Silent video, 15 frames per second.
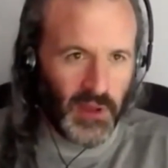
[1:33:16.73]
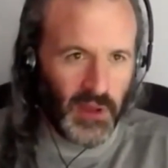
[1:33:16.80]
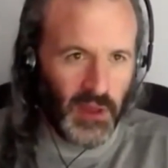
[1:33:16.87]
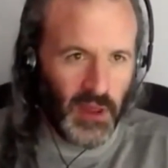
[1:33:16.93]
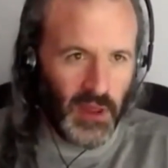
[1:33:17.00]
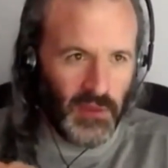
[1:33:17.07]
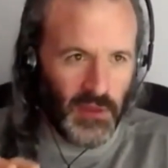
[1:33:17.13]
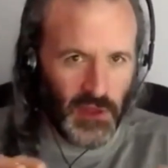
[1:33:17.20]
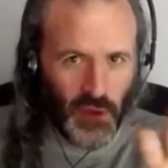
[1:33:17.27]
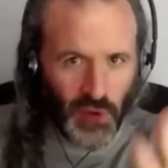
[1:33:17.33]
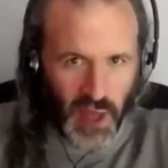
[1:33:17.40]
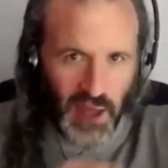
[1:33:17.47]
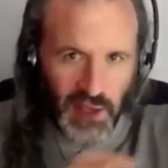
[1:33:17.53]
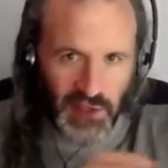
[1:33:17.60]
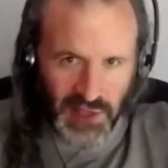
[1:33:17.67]
UK
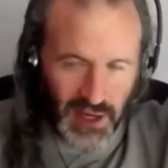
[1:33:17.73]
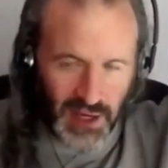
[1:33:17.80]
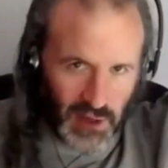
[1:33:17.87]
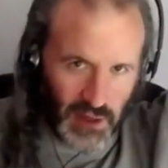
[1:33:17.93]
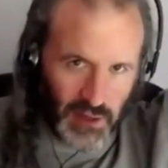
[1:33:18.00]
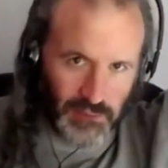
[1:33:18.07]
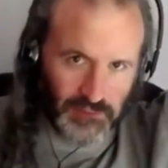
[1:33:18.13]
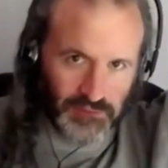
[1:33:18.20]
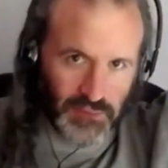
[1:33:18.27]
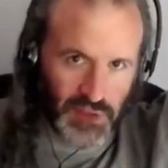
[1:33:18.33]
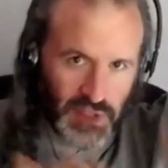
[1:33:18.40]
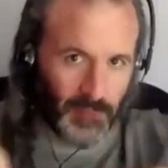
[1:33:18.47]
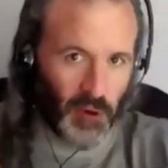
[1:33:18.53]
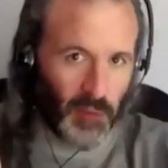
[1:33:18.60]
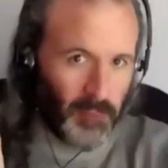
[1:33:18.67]
is now
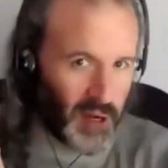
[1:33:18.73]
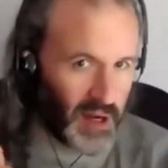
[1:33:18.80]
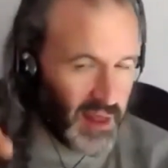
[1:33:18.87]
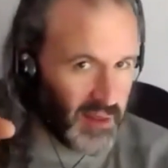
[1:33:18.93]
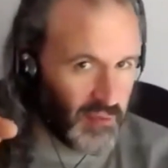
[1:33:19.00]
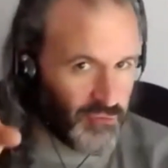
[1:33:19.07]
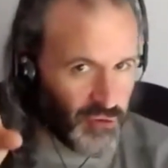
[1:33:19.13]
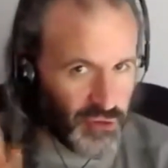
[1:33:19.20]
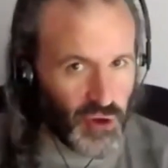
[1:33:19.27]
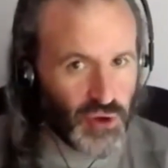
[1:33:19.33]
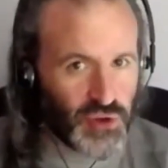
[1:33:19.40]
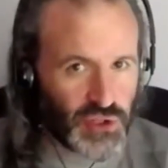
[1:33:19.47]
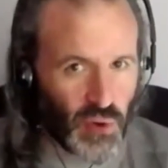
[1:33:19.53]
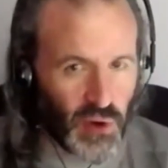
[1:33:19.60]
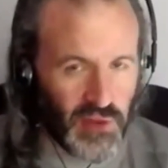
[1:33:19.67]
separate, but for those
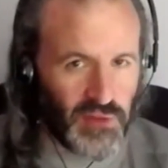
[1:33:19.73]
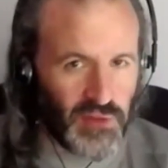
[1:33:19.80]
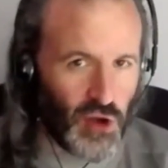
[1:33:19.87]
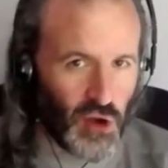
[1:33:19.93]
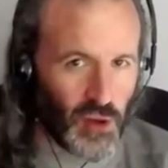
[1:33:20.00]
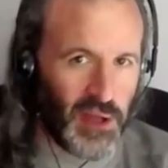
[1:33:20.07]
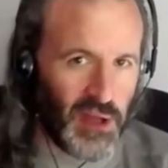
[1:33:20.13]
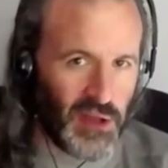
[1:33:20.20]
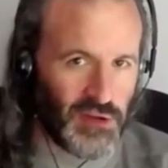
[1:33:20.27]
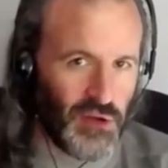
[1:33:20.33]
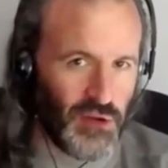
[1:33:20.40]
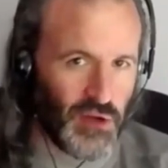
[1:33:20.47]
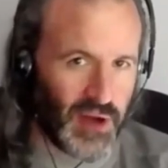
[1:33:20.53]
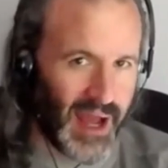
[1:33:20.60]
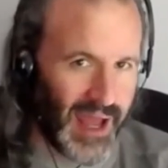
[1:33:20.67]
who are in the European
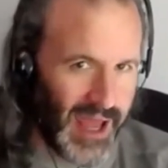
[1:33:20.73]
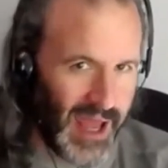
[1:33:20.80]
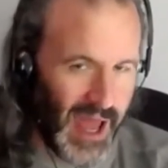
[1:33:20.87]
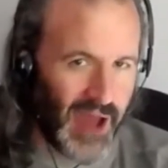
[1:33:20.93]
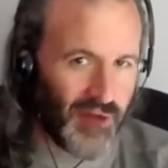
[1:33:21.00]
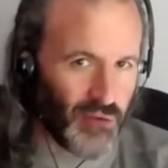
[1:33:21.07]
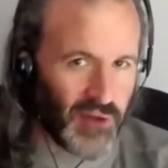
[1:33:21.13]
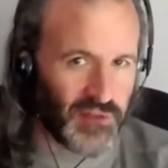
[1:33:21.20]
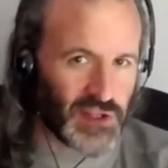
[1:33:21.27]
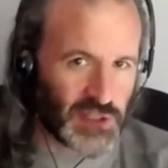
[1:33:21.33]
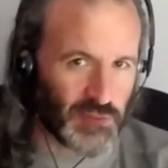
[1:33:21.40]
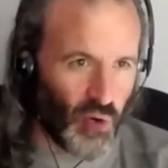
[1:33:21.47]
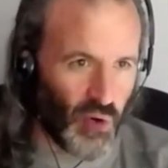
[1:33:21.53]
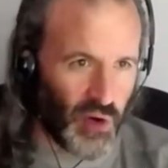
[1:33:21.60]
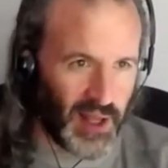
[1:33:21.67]
Union, I have read this
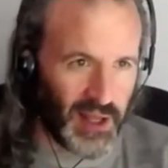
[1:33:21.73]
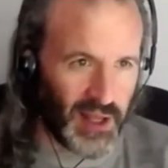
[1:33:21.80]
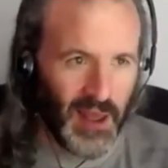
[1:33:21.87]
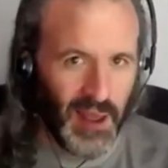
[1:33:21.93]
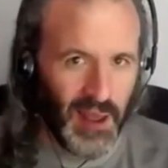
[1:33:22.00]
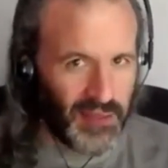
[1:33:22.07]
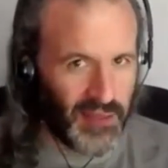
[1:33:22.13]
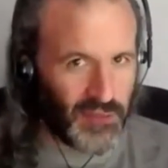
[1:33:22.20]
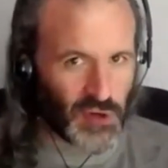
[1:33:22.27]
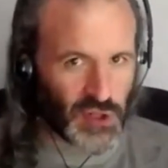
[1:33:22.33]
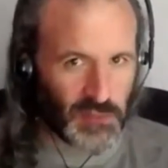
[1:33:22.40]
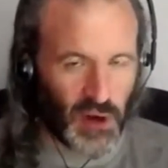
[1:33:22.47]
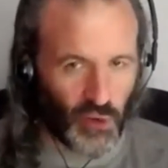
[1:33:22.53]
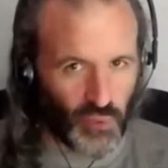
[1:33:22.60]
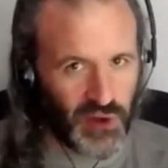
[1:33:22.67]
morning that there's been
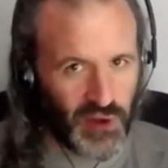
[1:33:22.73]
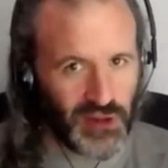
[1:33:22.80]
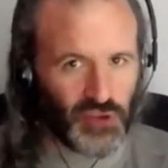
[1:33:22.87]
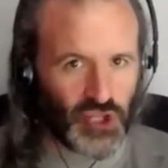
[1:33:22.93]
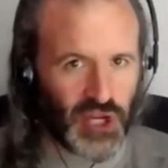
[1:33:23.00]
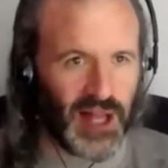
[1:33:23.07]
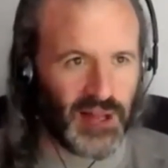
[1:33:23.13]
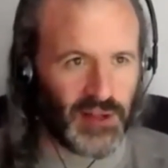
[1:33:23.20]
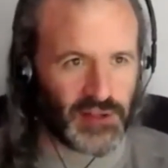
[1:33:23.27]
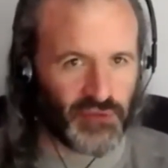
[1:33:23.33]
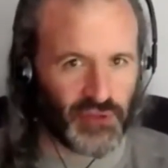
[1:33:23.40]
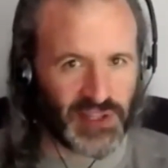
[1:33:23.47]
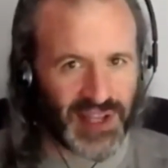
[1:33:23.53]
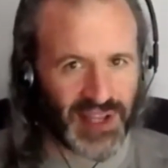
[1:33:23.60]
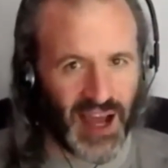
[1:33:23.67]
a real challenge for
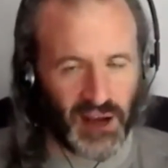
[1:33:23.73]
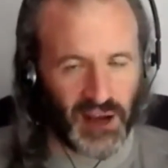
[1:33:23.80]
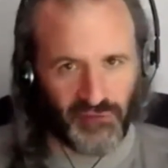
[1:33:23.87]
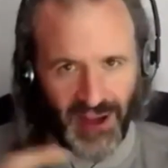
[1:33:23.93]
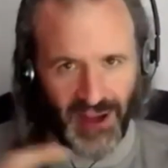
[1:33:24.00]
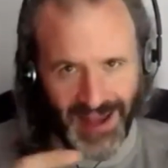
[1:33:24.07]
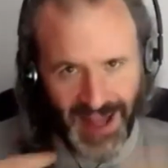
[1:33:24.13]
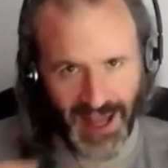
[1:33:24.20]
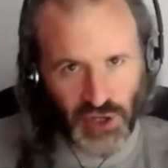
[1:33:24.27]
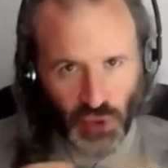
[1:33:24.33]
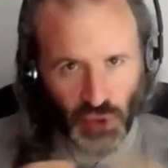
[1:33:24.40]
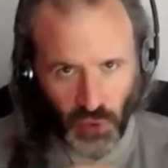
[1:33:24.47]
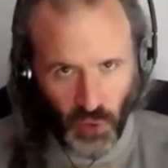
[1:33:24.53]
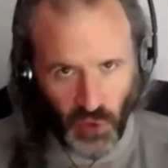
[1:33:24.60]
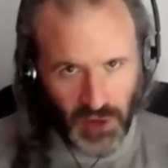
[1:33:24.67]
this kind of financial
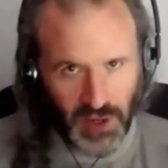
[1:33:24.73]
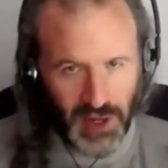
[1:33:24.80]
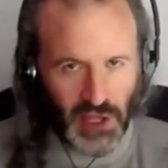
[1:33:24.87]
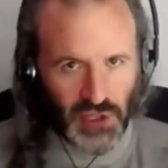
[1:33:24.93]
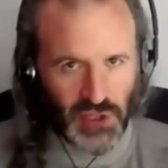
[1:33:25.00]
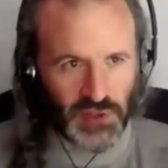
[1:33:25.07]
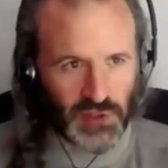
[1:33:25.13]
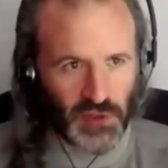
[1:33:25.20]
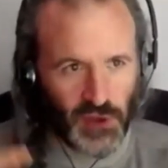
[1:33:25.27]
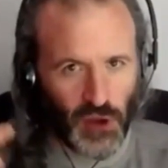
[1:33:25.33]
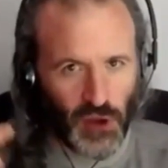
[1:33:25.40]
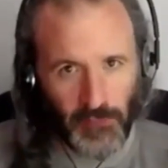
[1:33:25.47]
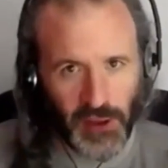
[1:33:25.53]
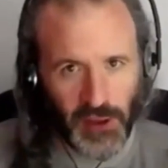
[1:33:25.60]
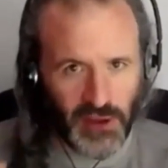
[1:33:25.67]
coordination. So the
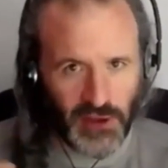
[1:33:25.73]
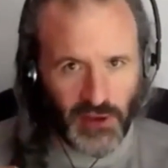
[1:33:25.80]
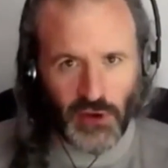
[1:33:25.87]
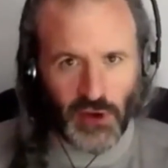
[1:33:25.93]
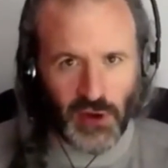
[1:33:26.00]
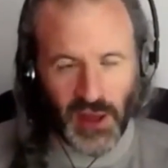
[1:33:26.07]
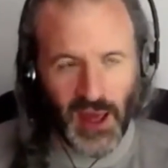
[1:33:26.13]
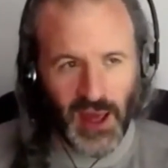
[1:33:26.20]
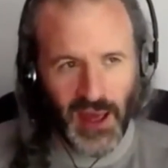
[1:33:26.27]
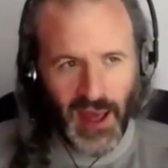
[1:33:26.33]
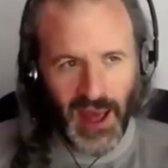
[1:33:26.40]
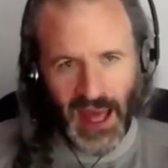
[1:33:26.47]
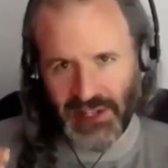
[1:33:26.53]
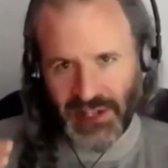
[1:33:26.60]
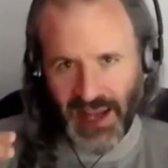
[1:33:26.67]
European Union
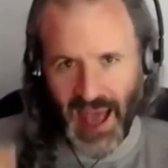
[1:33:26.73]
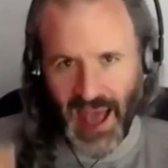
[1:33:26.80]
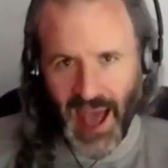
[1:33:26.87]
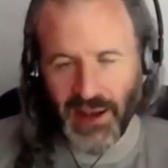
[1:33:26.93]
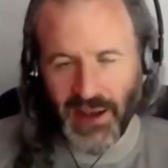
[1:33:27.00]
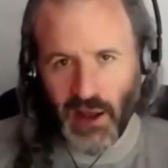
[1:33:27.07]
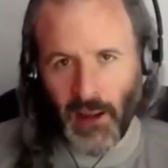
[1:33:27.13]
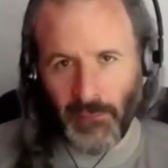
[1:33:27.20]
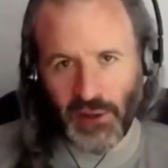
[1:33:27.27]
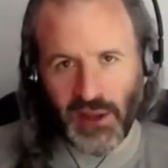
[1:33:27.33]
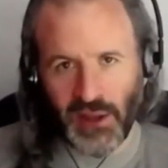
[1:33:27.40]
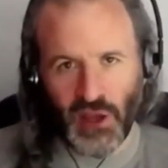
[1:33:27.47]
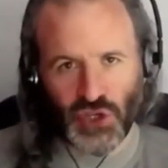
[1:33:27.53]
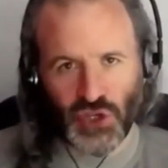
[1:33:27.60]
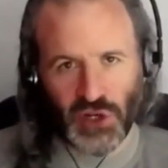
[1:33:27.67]
has an added
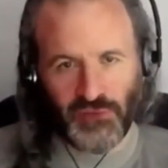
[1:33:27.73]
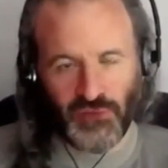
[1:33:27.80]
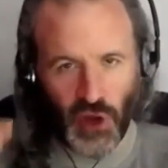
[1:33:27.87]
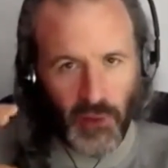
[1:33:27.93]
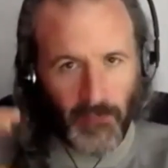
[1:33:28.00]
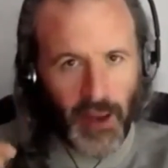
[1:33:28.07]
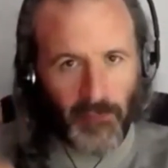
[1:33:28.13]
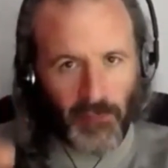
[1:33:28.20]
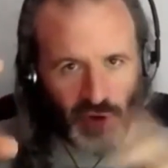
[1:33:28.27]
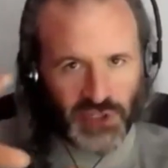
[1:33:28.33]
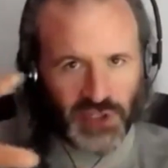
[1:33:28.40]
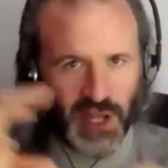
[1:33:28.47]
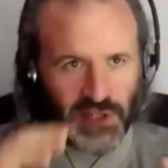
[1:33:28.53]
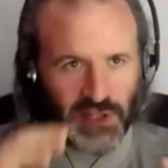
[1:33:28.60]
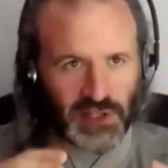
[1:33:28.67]
complication of their member states